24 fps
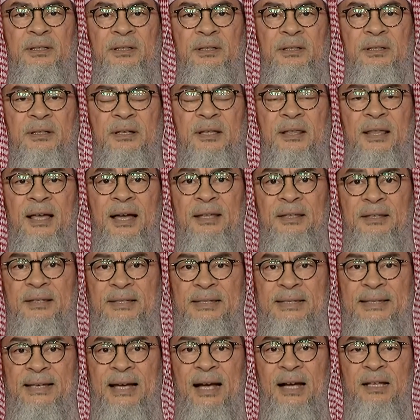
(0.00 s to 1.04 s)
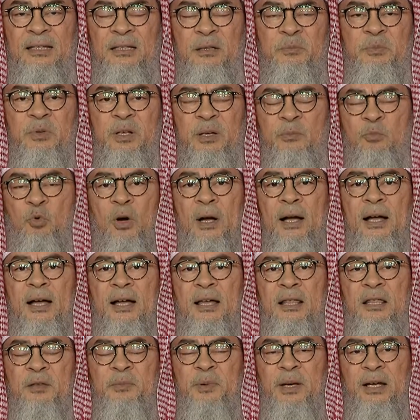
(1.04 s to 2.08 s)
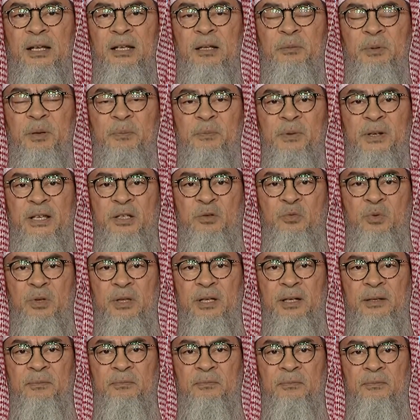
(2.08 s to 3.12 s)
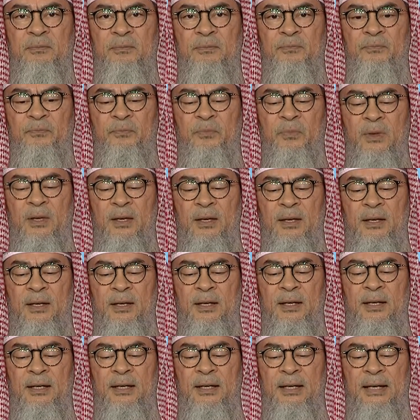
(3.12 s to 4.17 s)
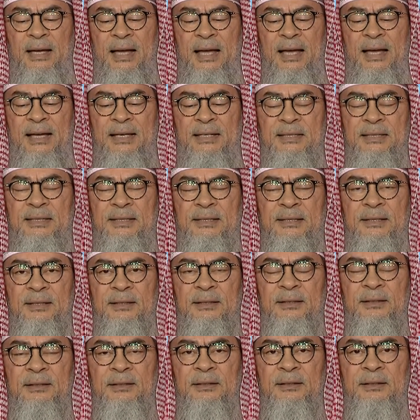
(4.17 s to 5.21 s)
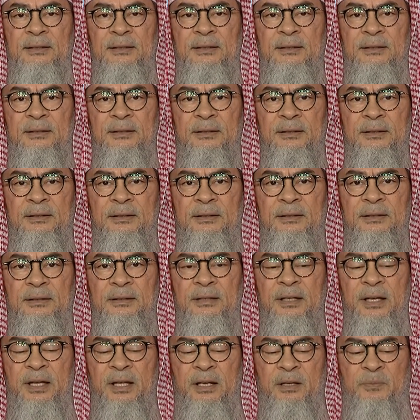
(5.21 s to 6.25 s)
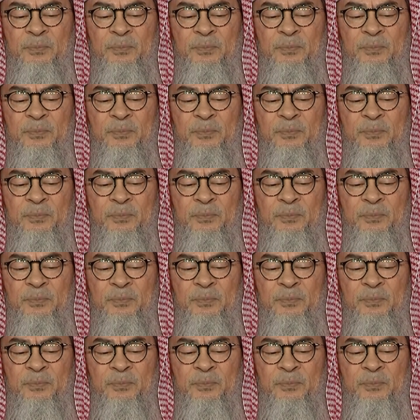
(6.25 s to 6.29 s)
that Sa'd ibn Mu'adh, may Allah be pleased with him, has in